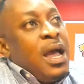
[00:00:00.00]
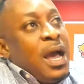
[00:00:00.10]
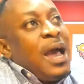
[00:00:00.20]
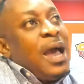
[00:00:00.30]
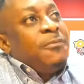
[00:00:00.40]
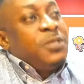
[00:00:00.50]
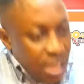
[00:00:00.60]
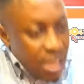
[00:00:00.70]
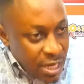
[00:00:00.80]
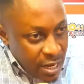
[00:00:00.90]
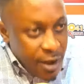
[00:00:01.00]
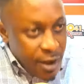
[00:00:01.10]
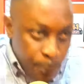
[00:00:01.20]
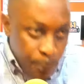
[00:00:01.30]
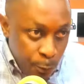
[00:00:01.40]
have seen
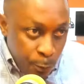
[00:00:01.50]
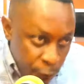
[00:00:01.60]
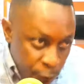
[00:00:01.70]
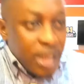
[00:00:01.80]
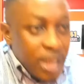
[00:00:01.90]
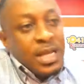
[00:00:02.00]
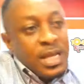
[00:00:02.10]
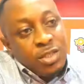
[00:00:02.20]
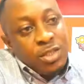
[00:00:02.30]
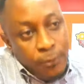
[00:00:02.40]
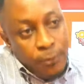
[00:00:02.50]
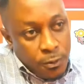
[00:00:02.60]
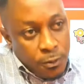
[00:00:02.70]
an improvement has of folk.